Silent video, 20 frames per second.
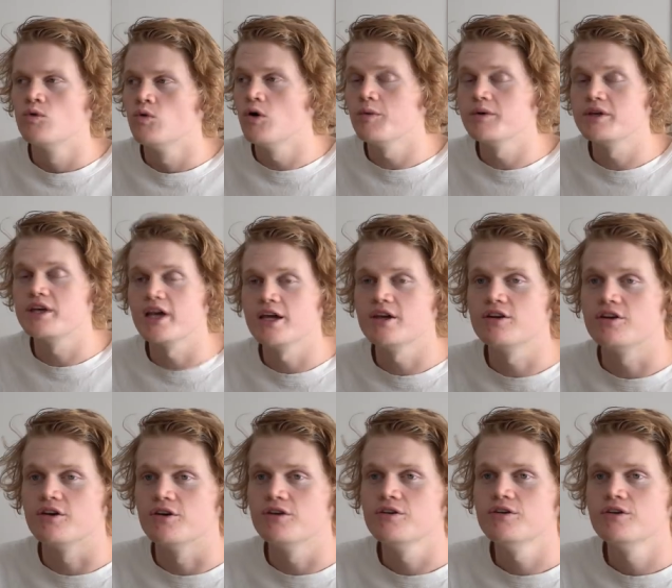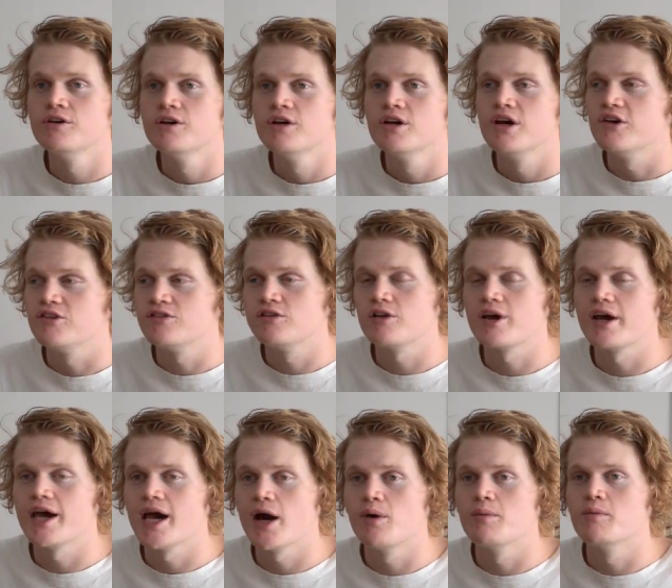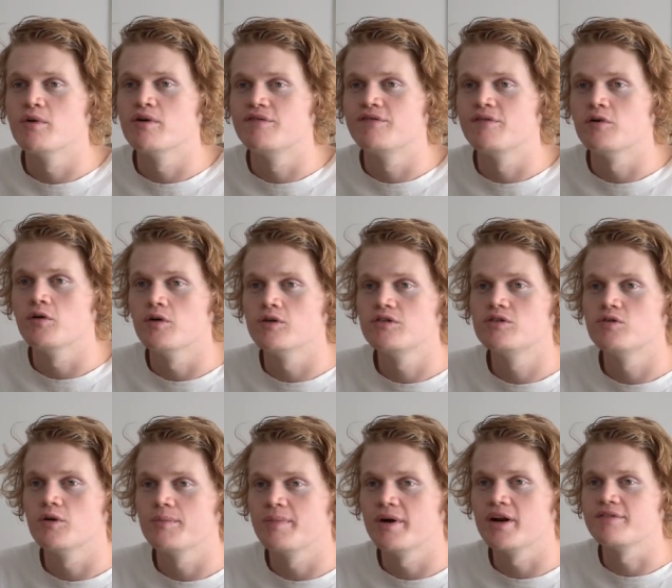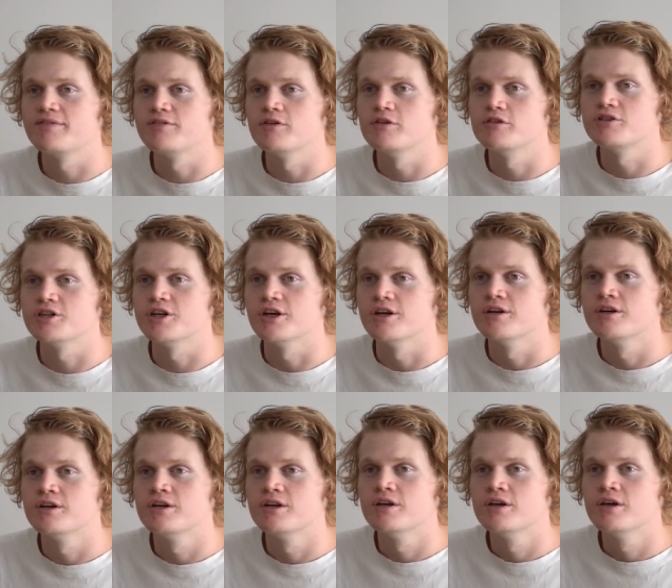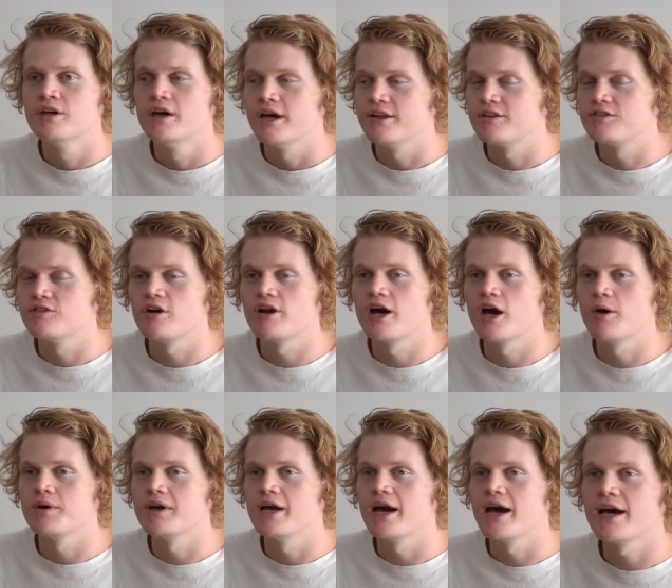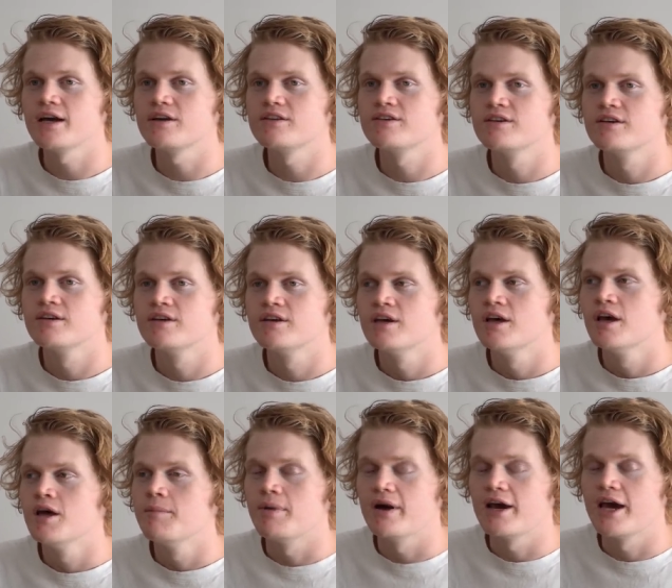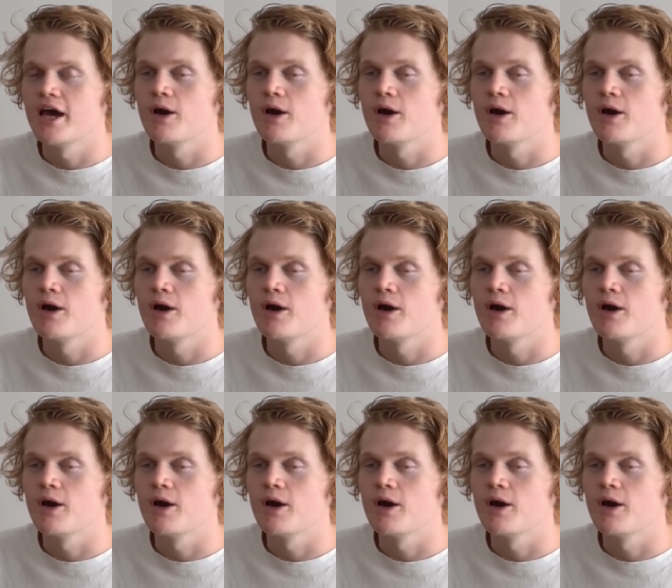What we can do is look at how we move forward to a better future. It's not how we act, but